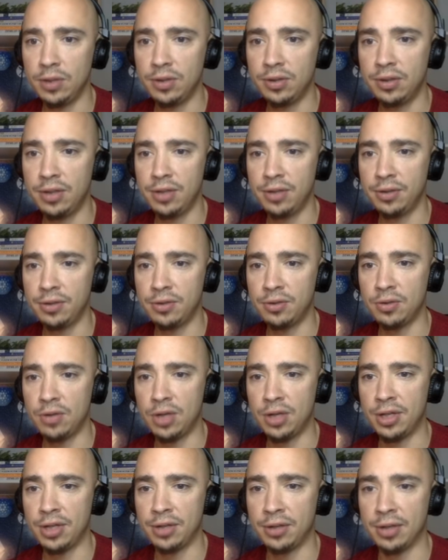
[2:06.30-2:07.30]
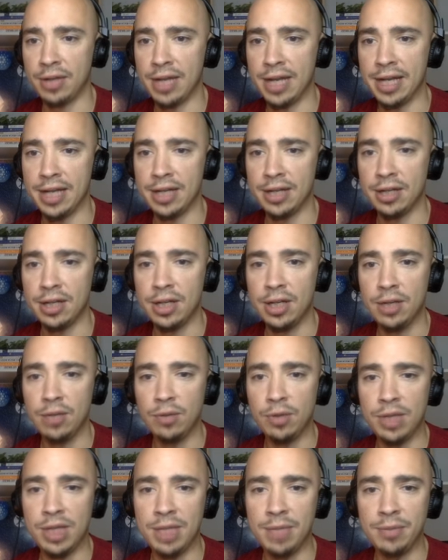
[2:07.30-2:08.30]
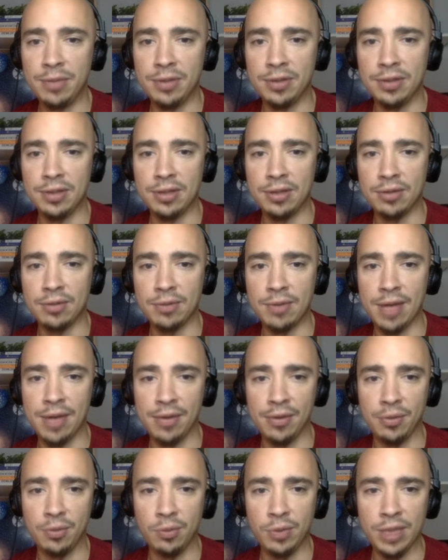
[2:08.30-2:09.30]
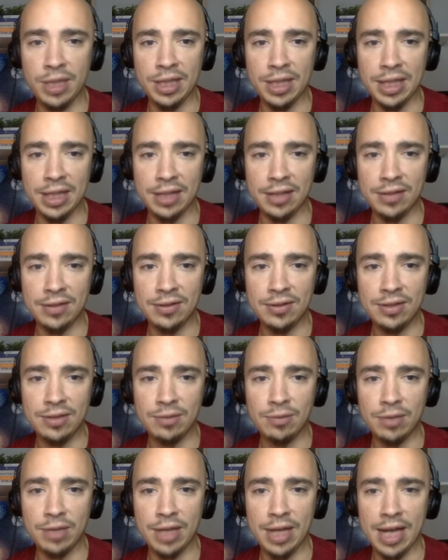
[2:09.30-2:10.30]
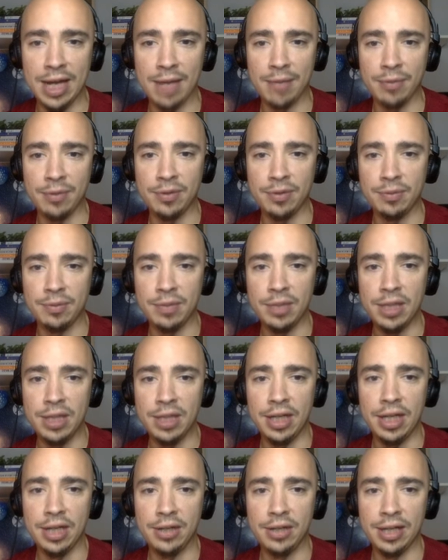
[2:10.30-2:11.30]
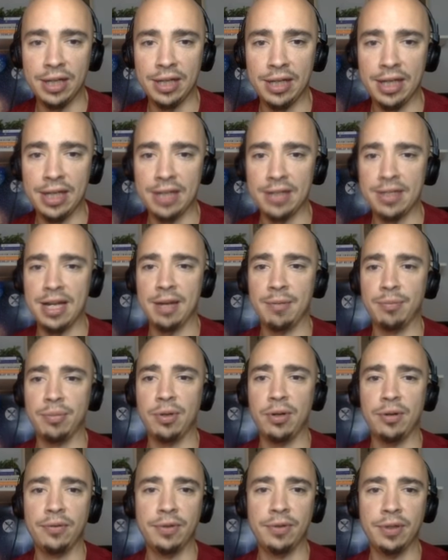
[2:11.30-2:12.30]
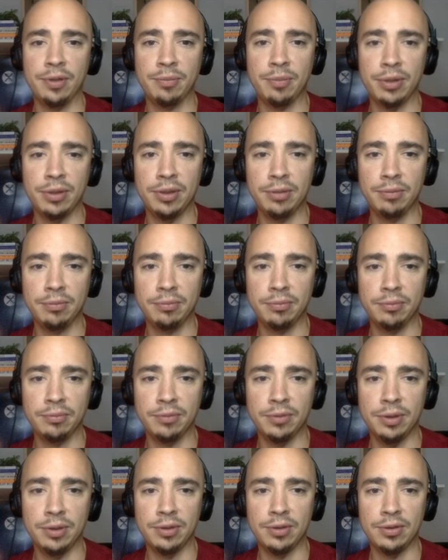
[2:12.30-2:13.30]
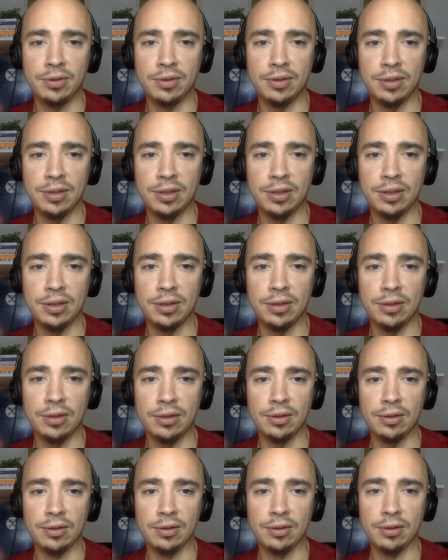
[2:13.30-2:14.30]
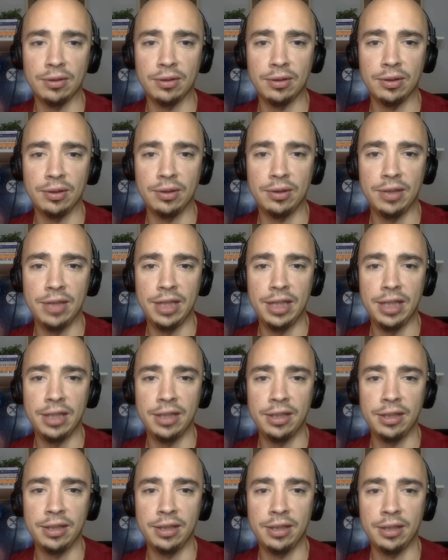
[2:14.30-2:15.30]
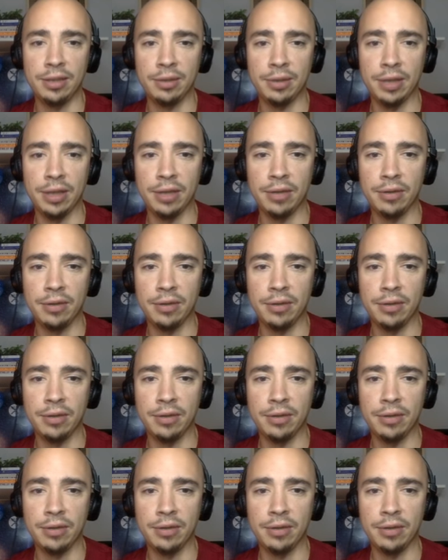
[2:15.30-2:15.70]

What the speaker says: Let's draw another line here. We'll keep this here throughout the weekend and see what happens. I know that line's not perfect, but let's see here. Ding. There we